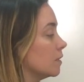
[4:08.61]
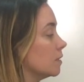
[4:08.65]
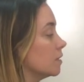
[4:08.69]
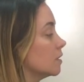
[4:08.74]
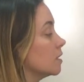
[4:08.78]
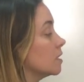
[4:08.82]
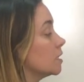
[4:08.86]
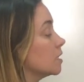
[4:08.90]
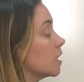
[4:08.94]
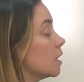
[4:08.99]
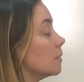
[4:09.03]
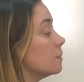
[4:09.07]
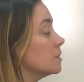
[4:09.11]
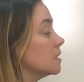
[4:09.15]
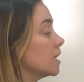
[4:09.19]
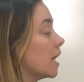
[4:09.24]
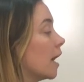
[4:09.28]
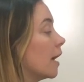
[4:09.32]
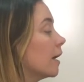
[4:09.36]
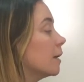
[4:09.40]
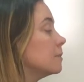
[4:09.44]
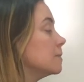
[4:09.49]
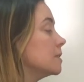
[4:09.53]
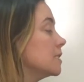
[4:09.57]

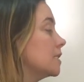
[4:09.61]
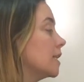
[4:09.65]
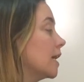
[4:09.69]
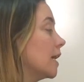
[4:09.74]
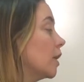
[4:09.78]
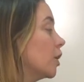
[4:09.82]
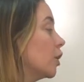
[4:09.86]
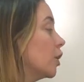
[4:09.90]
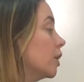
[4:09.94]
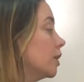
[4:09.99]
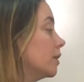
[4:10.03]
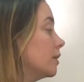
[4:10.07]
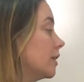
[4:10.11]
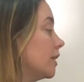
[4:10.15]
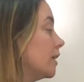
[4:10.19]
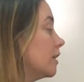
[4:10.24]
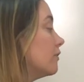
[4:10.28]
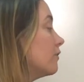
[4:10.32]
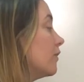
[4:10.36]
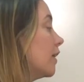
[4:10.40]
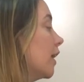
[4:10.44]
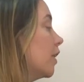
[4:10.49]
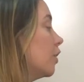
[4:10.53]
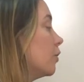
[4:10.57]
Sometimes they hurt the
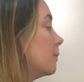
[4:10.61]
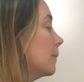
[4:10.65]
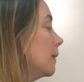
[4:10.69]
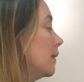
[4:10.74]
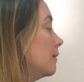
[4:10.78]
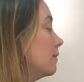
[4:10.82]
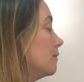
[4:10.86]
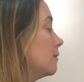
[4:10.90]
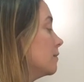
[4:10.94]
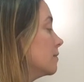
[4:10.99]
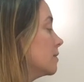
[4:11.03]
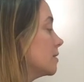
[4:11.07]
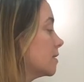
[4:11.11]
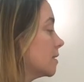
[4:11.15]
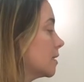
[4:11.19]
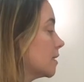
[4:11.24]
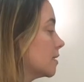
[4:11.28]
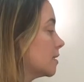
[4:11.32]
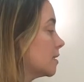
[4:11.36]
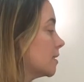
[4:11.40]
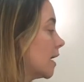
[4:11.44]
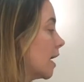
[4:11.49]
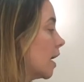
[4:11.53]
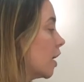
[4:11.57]
environment, says
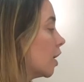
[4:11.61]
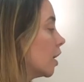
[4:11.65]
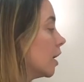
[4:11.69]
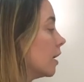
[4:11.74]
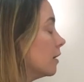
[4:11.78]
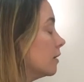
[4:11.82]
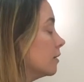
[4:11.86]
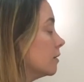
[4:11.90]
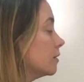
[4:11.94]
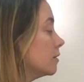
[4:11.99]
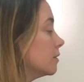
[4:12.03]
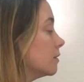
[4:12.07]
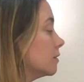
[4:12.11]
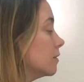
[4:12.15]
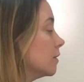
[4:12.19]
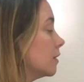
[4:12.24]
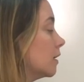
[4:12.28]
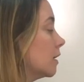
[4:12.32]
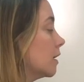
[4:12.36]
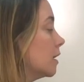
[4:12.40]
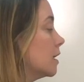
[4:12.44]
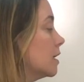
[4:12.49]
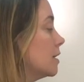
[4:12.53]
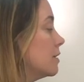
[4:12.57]
Sarah.
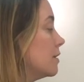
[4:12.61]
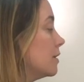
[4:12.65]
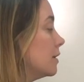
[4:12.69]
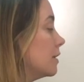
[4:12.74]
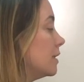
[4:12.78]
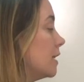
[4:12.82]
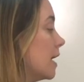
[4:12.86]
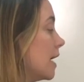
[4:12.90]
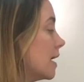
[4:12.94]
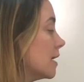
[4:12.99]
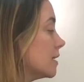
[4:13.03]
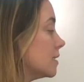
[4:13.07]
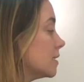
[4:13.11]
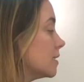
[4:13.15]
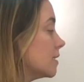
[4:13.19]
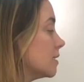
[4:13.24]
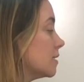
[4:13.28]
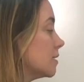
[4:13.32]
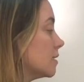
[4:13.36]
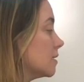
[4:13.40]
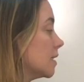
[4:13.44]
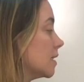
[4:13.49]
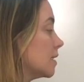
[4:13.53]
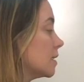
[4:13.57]
Yes,
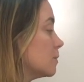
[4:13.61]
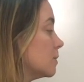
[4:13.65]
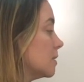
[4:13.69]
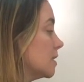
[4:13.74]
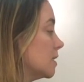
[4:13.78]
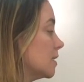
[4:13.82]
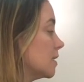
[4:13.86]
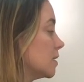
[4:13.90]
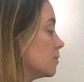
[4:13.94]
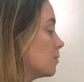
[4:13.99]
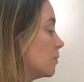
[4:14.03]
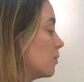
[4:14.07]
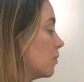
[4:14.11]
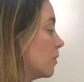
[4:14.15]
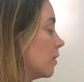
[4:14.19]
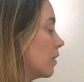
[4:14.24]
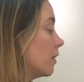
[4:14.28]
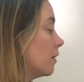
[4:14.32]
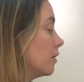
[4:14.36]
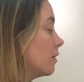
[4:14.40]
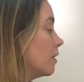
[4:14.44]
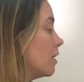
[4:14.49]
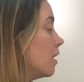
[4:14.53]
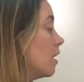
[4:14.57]
says Mrs. Moore,
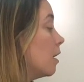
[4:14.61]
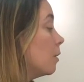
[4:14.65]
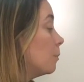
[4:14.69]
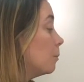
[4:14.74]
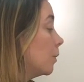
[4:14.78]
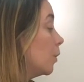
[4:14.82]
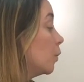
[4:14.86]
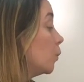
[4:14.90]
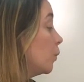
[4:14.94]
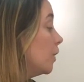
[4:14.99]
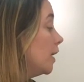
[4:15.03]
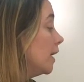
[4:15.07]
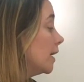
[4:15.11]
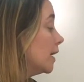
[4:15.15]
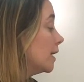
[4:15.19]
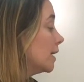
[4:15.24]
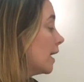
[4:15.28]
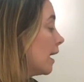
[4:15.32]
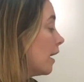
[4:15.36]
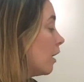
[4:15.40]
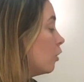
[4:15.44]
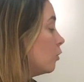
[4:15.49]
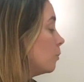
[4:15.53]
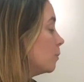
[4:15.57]
but we can
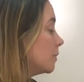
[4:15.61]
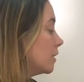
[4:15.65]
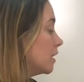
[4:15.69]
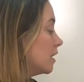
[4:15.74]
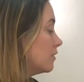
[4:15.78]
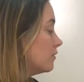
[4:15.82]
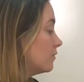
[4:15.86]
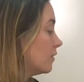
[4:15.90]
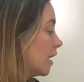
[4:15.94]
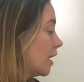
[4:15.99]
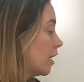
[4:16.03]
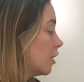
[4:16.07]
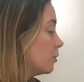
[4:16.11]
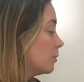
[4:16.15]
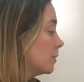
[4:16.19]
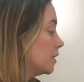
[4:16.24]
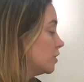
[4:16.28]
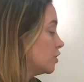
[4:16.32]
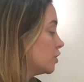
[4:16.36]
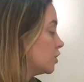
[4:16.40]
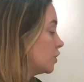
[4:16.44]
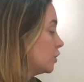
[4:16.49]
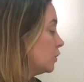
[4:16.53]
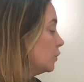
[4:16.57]
help the
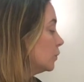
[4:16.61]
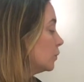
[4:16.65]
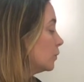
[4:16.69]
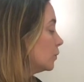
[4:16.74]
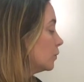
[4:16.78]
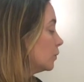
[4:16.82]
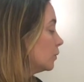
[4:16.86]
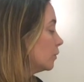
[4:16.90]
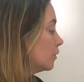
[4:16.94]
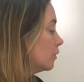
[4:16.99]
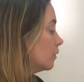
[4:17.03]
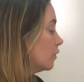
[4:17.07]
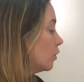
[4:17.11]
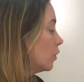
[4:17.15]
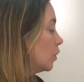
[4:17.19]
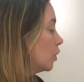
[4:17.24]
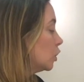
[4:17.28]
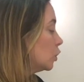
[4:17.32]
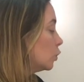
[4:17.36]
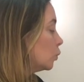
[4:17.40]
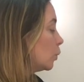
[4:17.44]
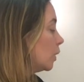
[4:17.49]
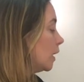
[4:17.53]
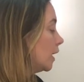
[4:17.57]
environment too.
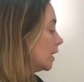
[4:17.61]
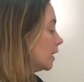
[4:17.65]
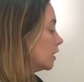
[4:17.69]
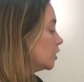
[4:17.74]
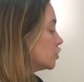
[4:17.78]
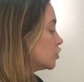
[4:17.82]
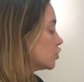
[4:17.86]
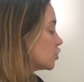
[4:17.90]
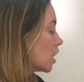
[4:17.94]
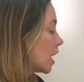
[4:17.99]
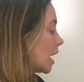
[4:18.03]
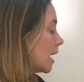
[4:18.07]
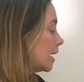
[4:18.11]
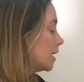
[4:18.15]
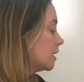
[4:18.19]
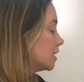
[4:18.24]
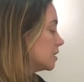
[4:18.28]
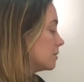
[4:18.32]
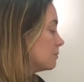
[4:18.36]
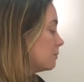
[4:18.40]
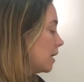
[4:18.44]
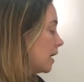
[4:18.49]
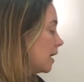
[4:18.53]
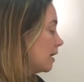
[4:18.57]
We can try
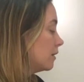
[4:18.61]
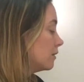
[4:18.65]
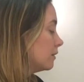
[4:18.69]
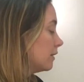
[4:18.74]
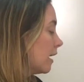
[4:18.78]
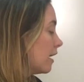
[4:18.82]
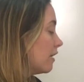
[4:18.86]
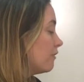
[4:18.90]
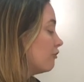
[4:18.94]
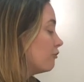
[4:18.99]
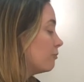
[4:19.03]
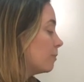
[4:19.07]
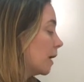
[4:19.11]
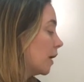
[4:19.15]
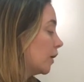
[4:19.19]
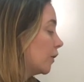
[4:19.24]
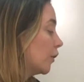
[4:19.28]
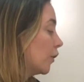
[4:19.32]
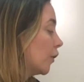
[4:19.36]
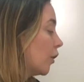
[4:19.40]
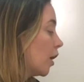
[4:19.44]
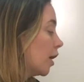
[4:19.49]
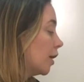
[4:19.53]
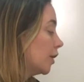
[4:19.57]
to make life
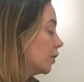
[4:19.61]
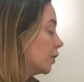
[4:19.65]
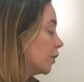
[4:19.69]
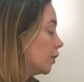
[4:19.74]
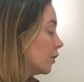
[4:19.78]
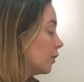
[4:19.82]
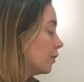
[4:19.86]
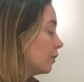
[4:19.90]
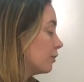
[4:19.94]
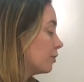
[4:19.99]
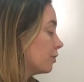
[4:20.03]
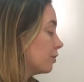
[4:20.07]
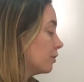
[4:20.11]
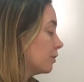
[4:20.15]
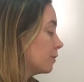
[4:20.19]
better on Earth.